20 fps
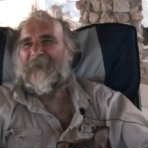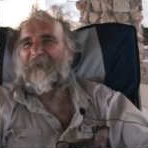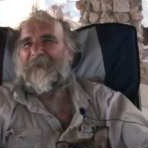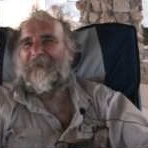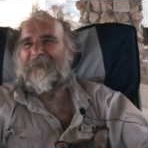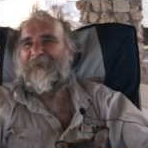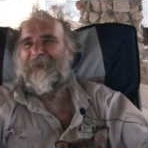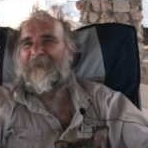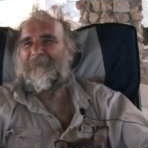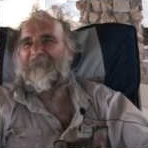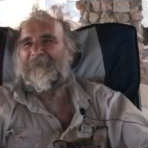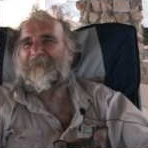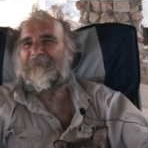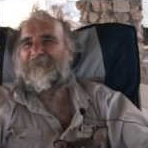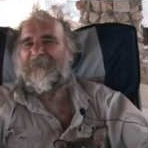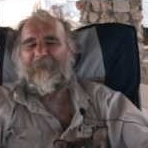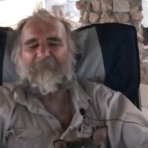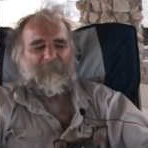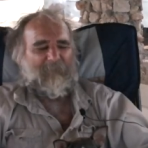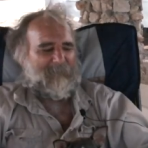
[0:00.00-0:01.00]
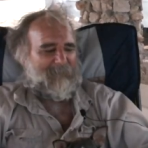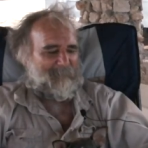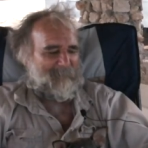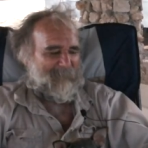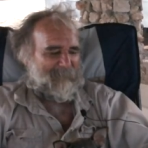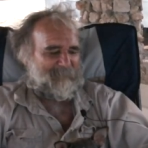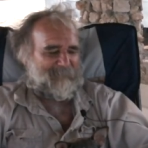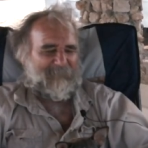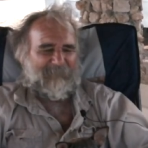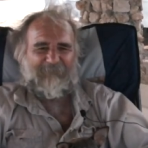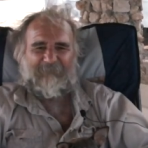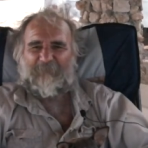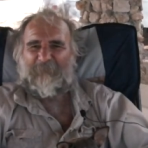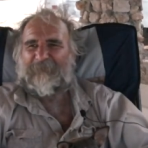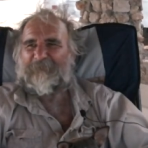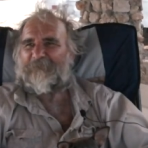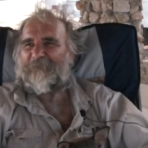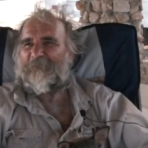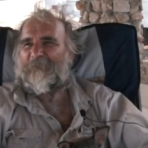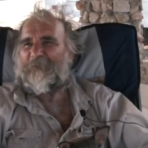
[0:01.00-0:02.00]
I, I believe that one of my friends
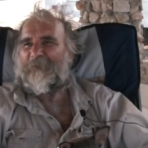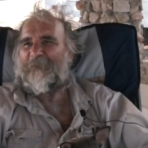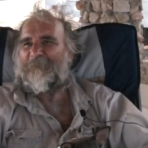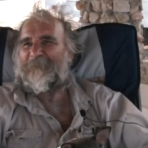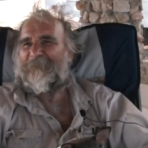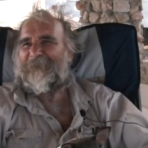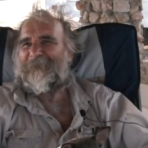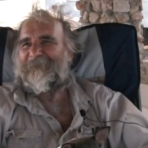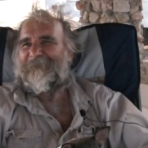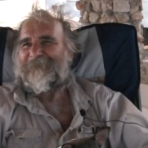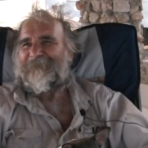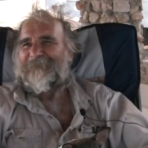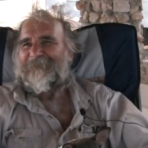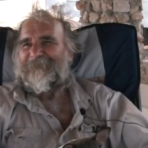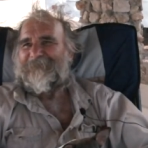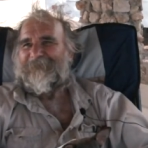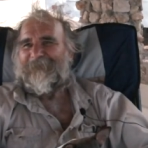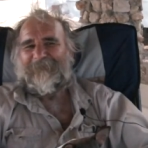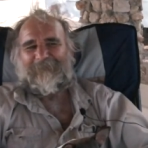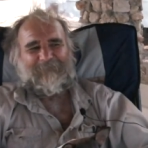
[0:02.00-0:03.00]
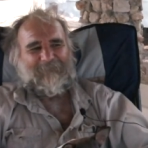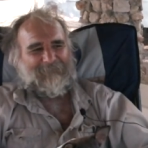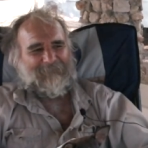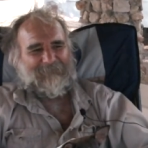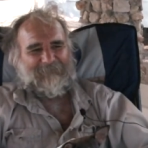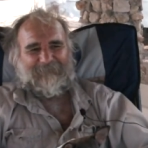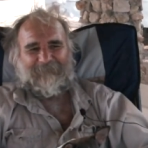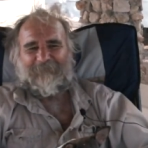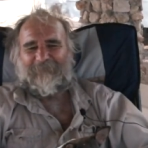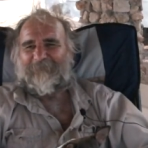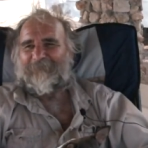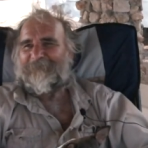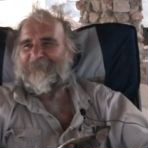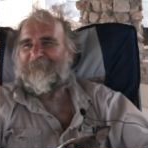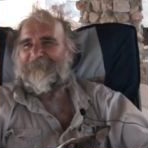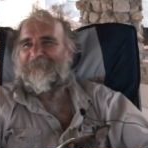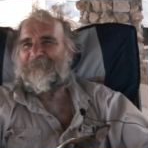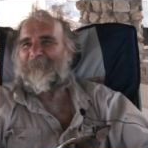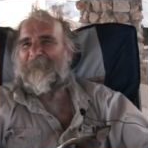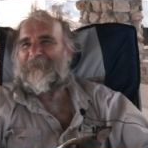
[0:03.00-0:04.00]
went to Colombia and told them, so
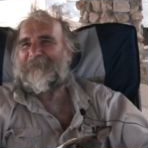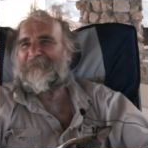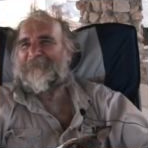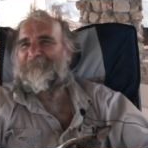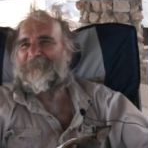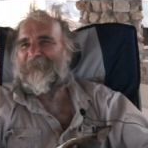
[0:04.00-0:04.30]
you want the